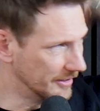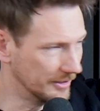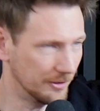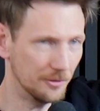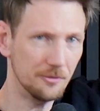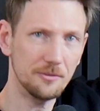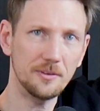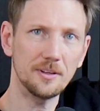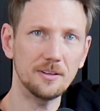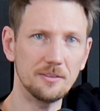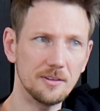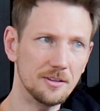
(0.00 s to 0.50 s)
I
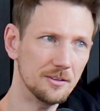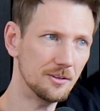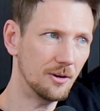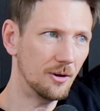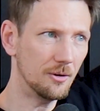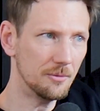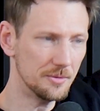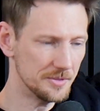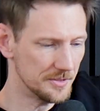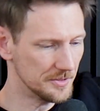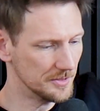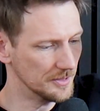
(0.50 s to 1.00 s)
don't think the
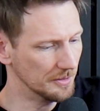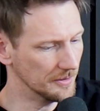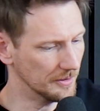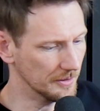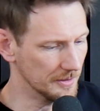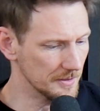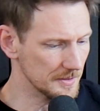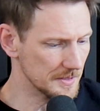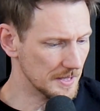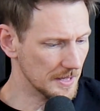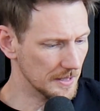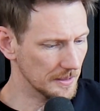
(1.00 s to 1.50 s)
dog was sitting on
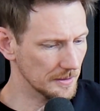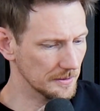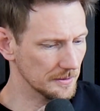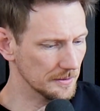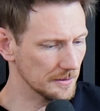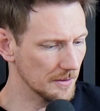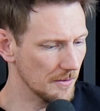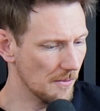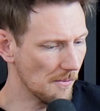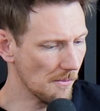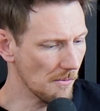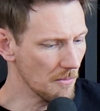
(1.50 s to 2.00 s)
his
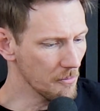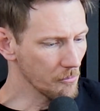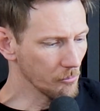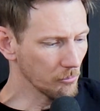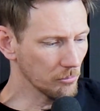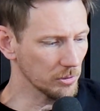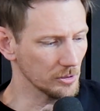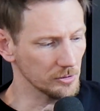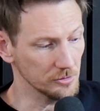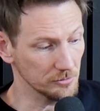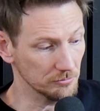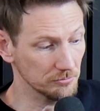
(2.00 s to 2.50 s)
head,
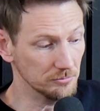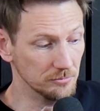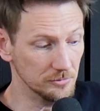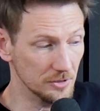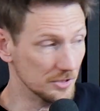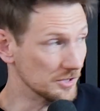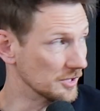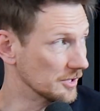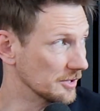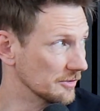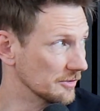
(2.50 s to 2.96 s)
but it's a